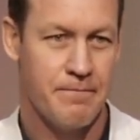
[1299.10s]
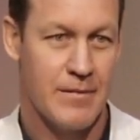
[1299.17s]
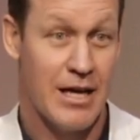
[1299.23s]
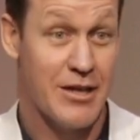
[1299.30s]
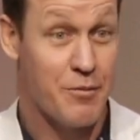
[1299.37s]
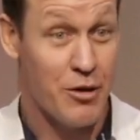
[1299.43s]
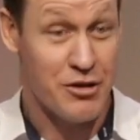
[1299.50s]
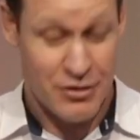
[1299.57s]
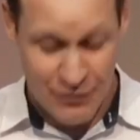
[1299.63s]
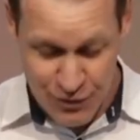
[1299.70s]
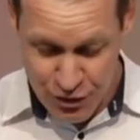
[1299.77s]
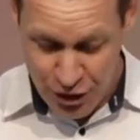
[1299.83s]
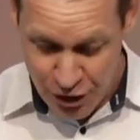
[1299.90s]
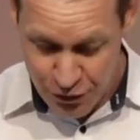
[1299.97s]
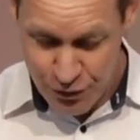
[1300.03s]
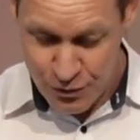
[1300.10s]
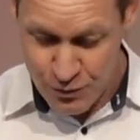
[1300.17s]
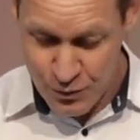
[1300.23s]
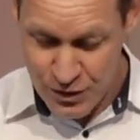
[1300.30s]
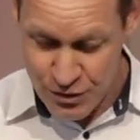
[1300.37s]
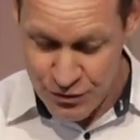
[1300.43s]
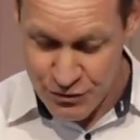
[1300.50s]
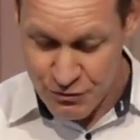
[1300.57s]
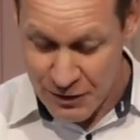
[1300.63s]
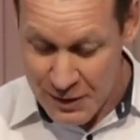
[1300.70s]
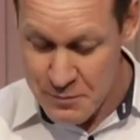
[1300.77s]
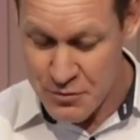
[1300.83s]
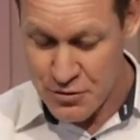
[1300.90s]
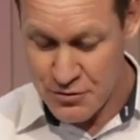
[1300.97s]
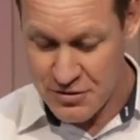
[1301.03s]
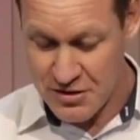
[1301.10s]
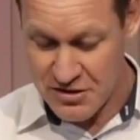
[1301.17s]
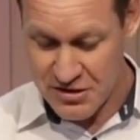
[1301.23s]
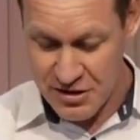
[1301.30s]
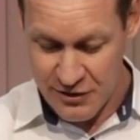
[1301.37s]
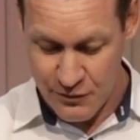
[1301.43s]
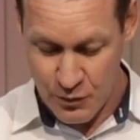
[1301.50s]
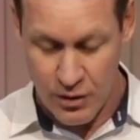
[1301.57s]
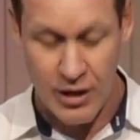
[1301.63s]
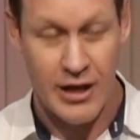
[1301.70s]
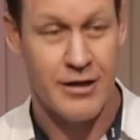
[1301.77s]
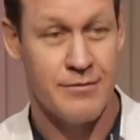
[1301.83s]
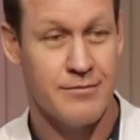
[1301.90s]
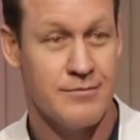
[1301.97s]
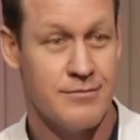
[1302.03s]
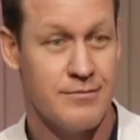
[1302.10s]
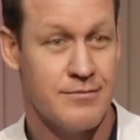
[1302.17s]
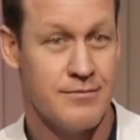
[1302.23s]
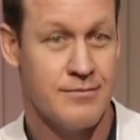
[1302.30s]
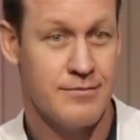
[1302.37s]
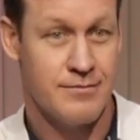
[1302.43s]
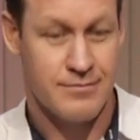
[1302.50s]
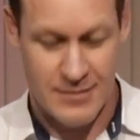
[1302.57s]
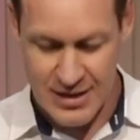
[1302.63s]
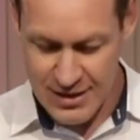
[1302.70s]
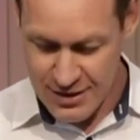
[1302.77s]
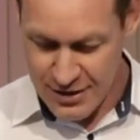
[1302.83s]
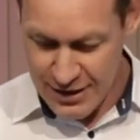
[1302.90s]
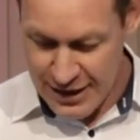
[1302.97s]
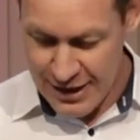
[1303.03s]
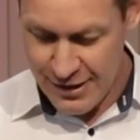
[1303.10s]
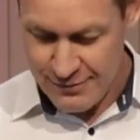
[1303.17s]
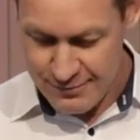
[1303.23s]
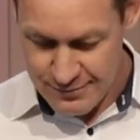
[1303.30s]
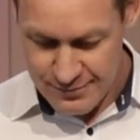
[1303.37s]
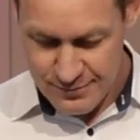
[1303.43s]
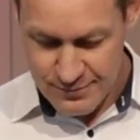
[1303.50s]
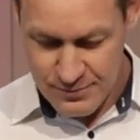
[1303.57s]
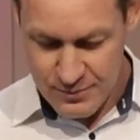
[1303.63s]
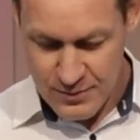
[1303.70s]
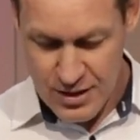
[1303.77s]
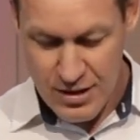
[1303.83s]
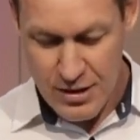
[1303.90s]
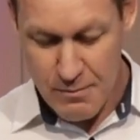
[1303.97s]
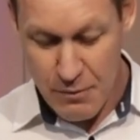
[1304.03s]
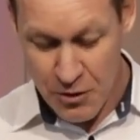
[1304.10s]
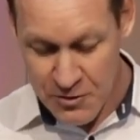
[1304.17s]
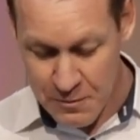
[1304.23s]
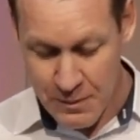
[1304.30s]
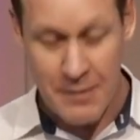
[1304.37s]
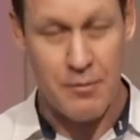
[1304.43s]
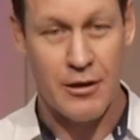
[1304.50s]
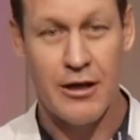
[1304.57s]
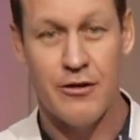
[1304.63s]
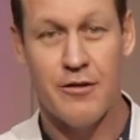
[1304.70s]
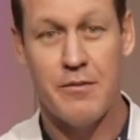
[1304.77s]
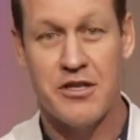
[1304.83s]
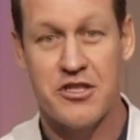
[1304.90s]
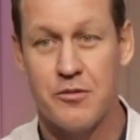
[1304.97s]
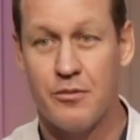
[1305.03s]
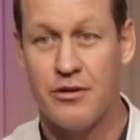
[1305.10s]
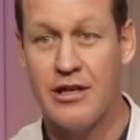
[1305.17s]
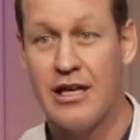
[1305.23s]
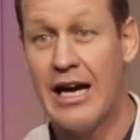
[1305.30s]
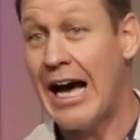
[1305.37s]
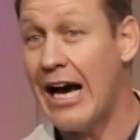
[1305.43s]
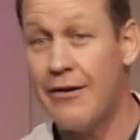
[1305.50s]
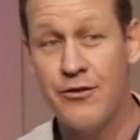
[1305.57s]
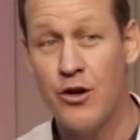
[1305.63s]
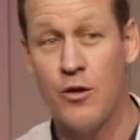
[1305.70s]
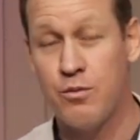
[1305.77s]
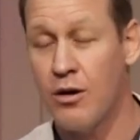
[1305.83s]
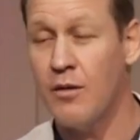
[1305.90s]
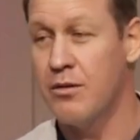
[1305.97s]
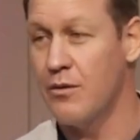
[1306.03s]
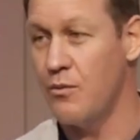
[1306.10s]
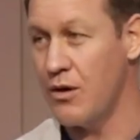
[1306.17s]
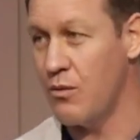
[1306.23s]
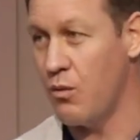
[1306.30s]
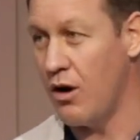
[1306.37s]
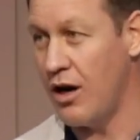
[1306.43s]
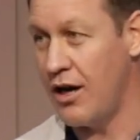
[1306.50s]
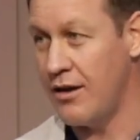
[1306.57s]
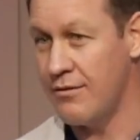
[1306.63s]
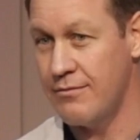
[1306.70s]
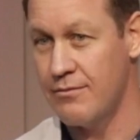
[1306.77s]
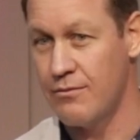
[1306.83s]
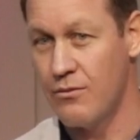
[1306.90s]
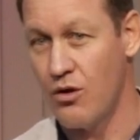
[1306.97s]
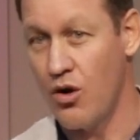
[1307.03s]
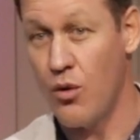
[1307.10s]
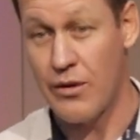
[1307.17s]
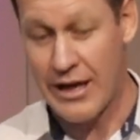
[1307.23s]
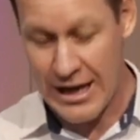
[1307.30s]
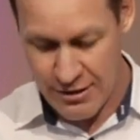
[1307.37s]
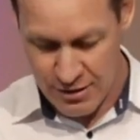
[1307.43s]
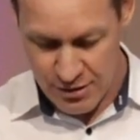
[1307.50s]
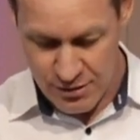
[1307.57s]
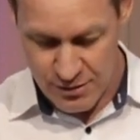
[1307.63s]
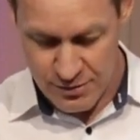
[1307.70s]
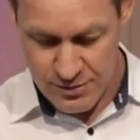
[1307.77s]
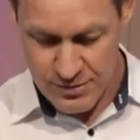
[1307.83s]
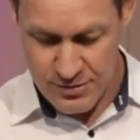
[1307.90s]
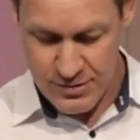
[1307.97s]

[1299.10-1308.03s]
As most of you know, we use grape juice instead of wine. Now, most people here at Minchinbury have no problem with wine or with alcohol.